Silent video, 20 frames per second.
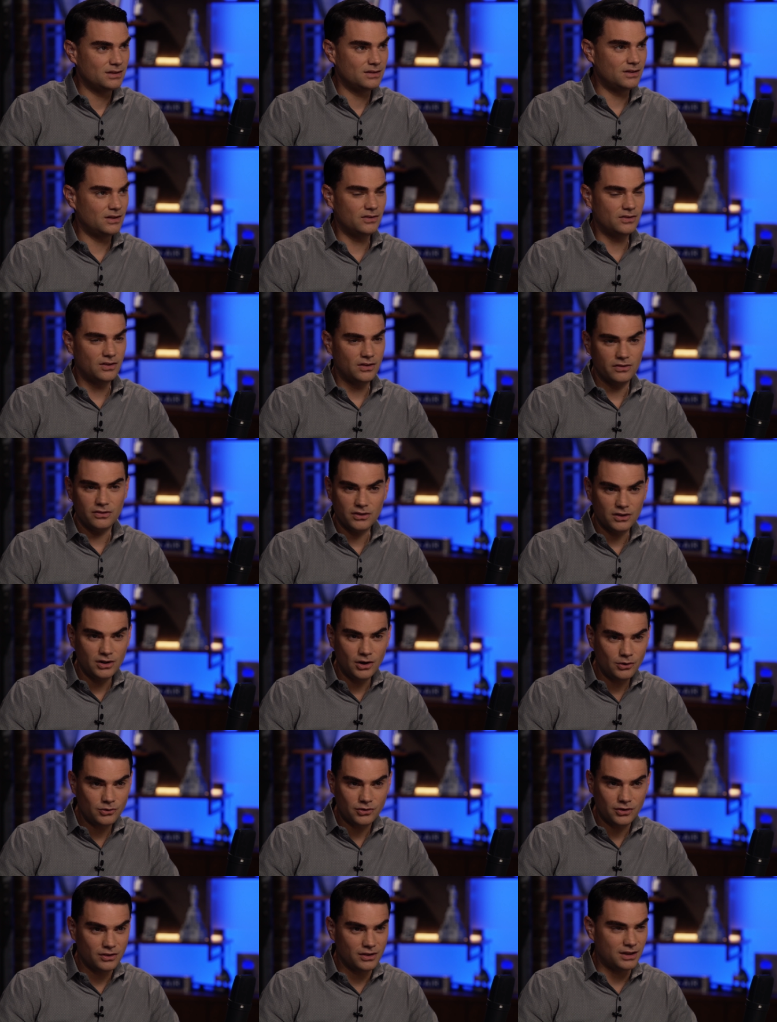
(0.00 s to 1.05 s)
the, the, the
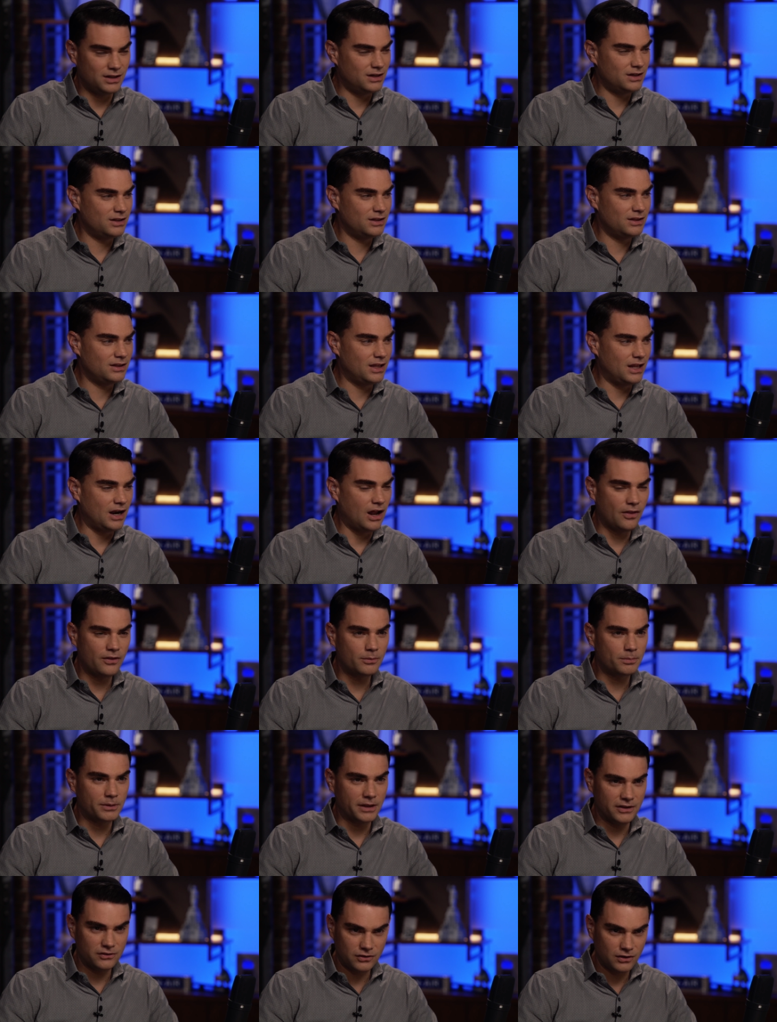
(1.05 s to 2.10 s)
notion that that
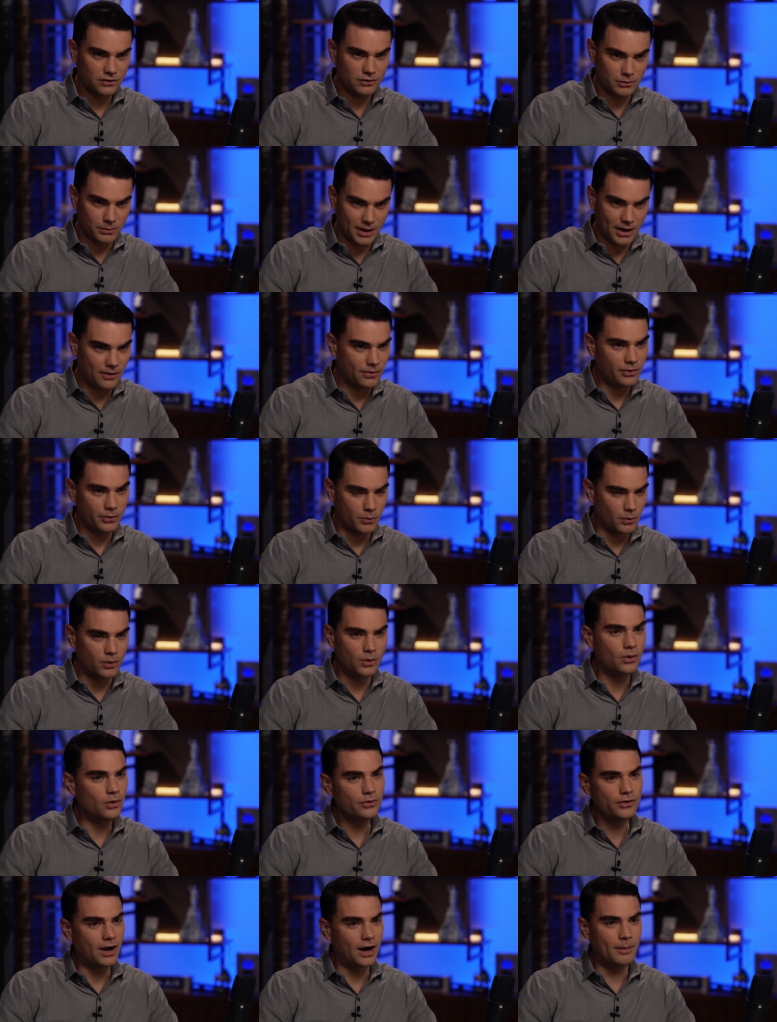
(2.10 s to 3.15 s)
other places around the
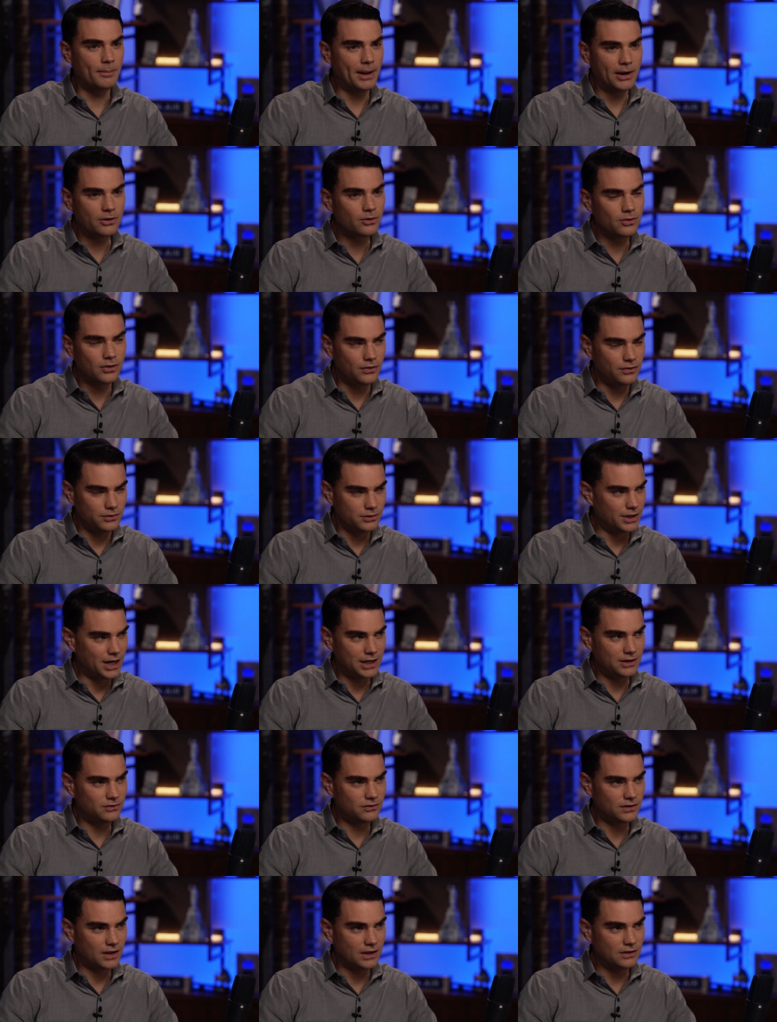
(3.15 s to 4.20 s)
world are better than the
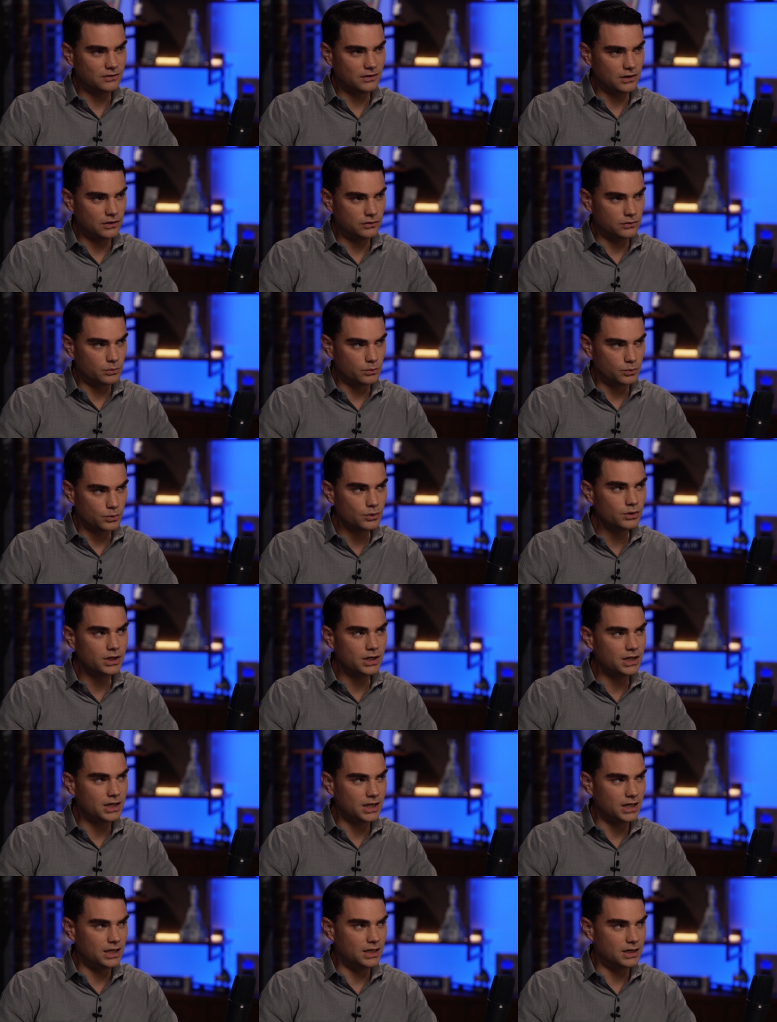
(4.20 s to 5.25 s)
United States is
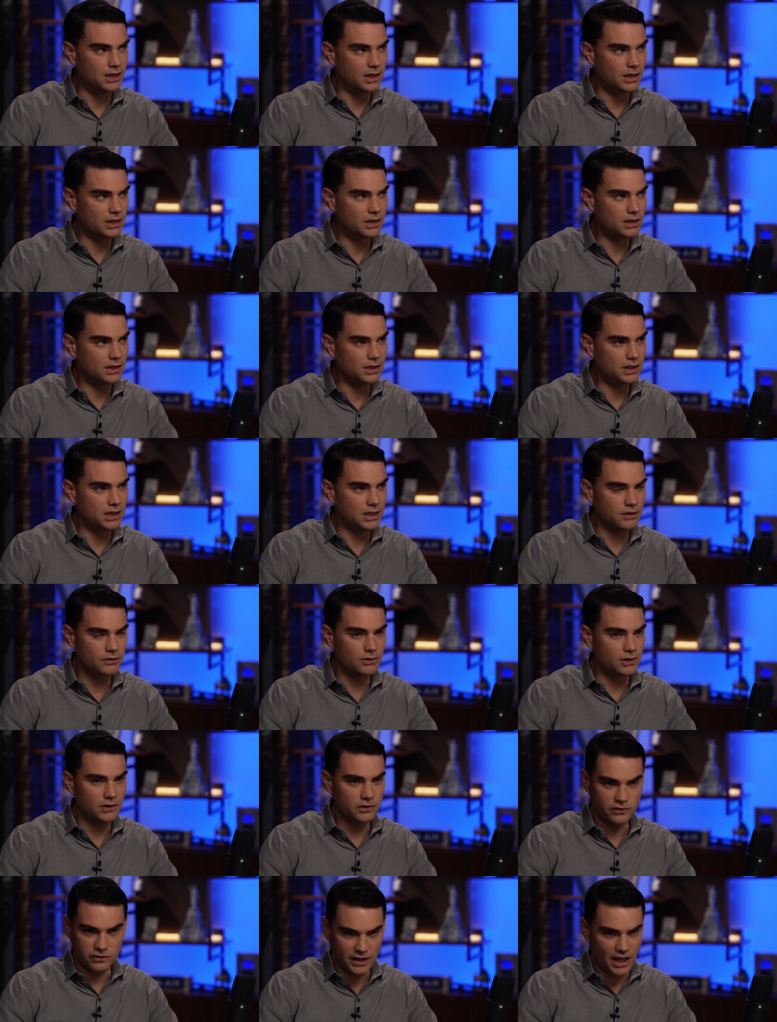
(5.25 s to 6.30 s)
rooted in
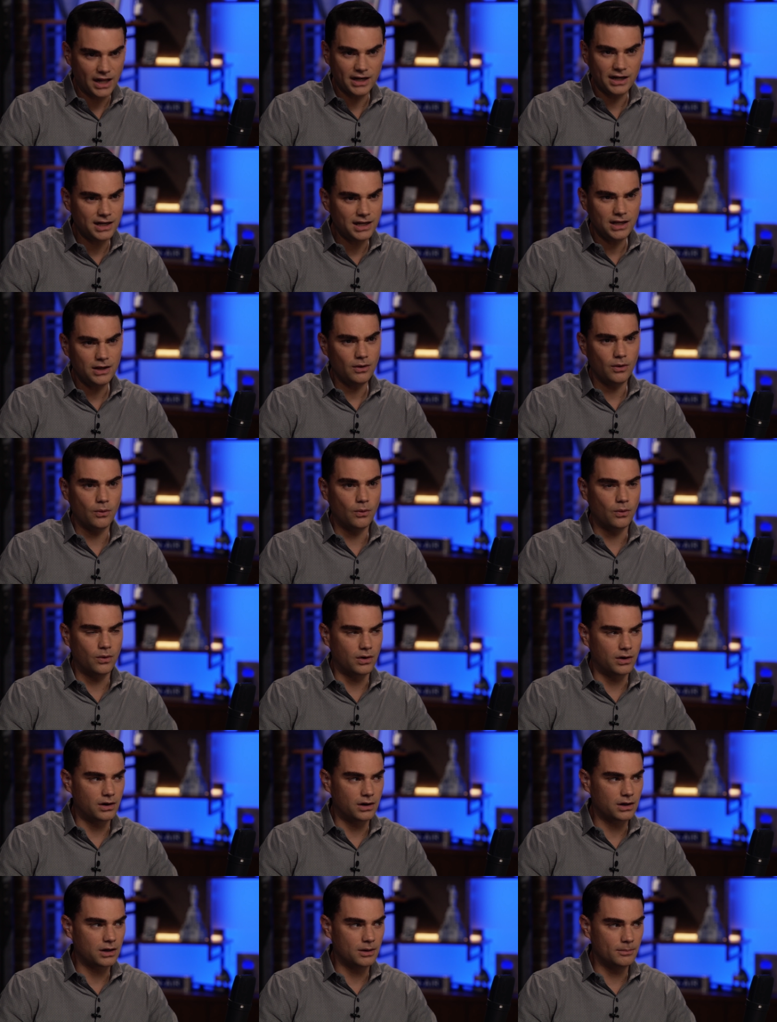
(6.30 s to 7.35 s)
either insanity
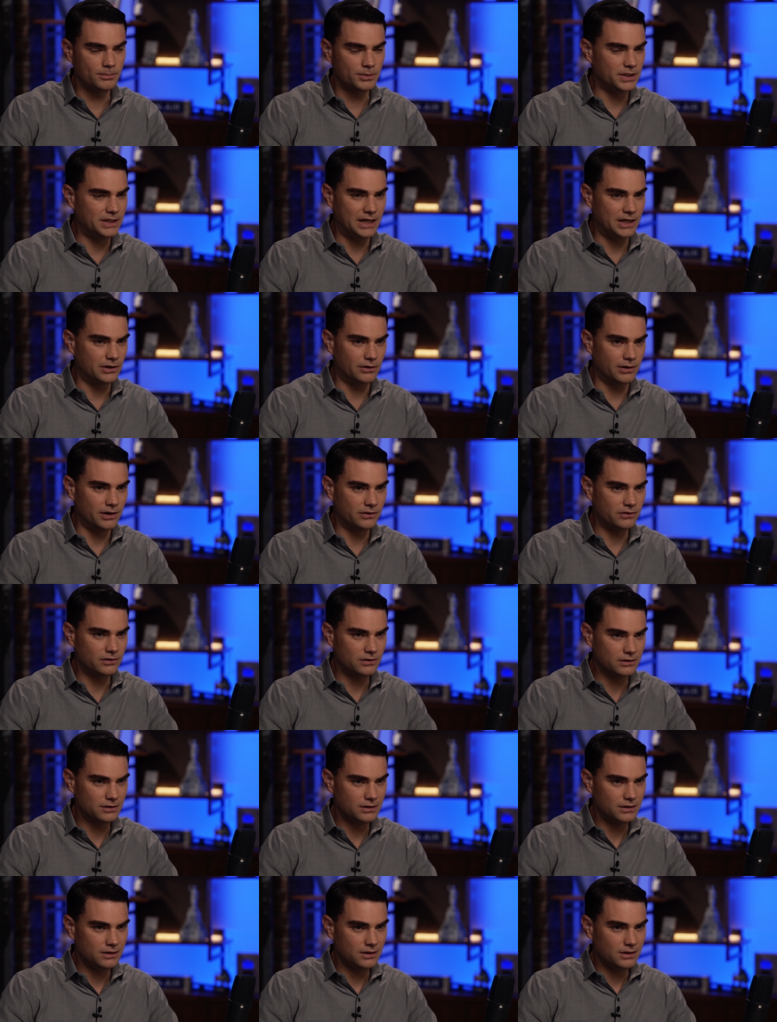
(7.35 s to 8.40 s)
or complete ignorance.
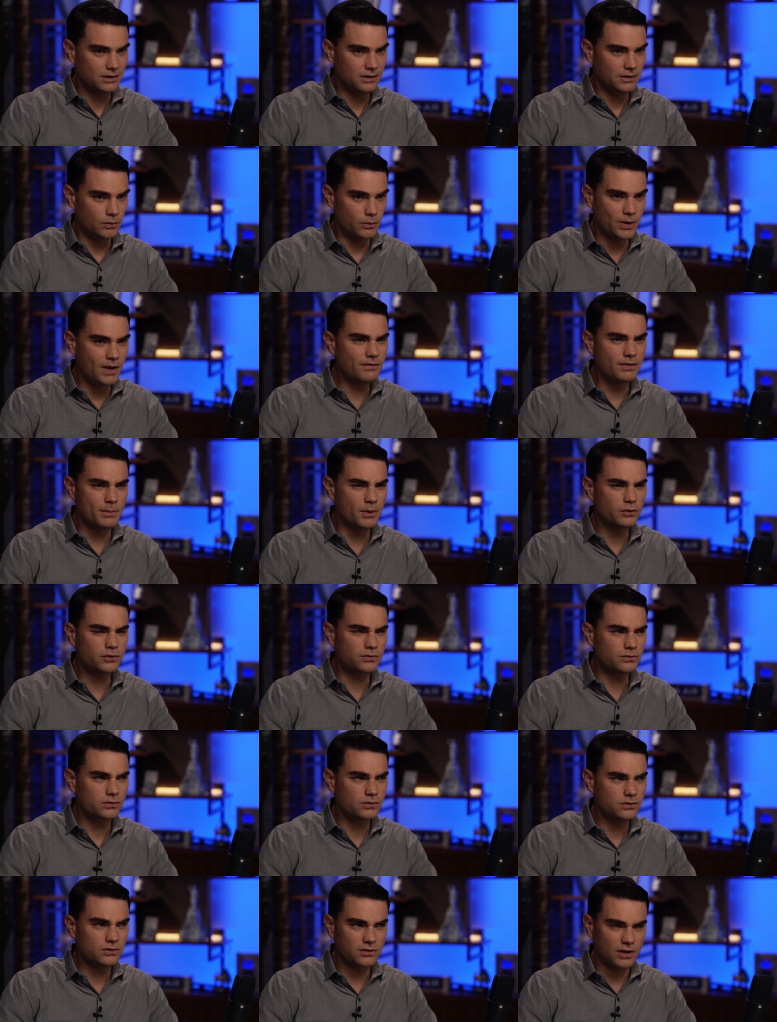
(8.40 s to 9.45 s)
We have the
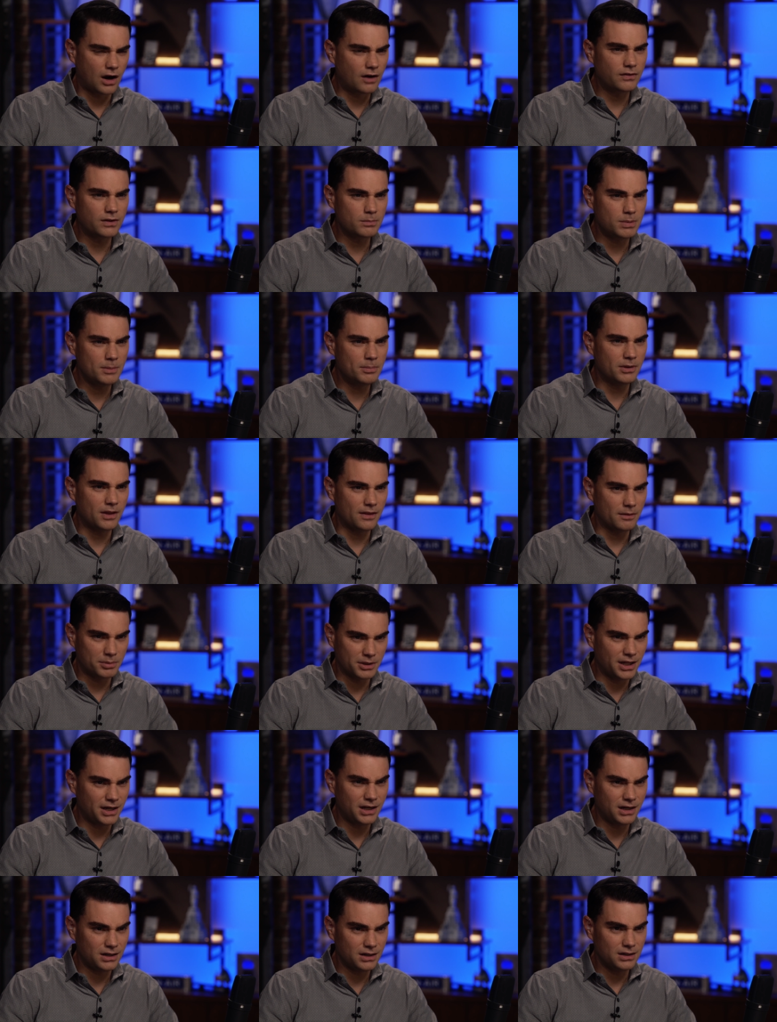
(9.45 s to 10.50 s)
most starving people on the
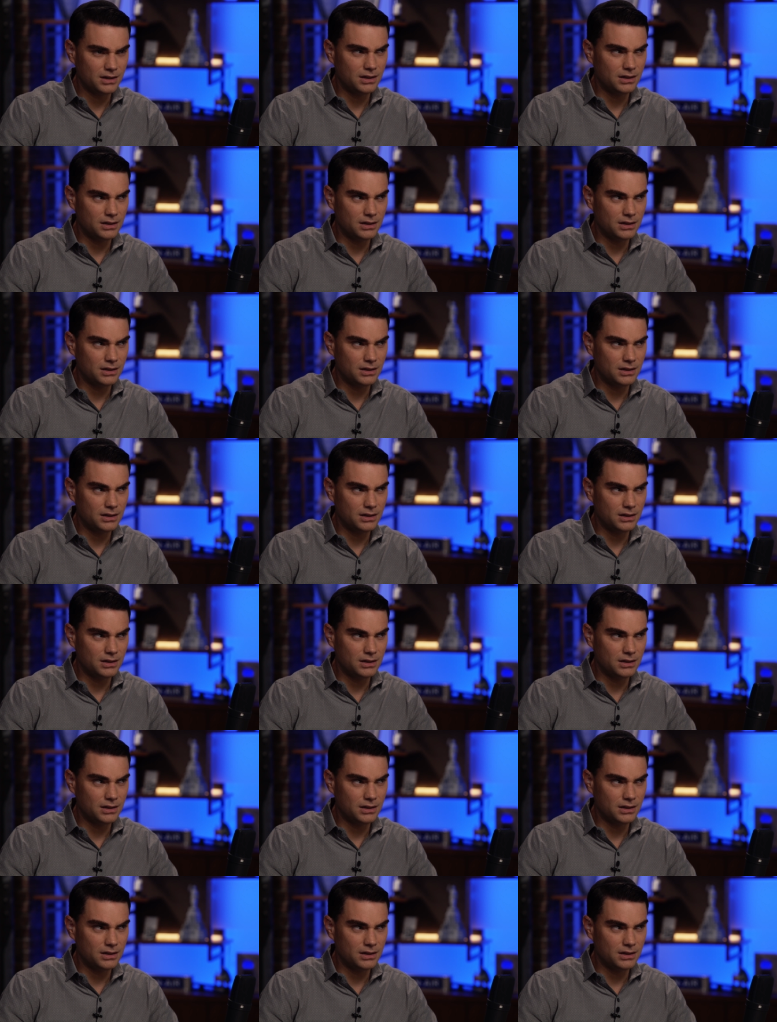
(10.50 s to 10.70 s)
planet?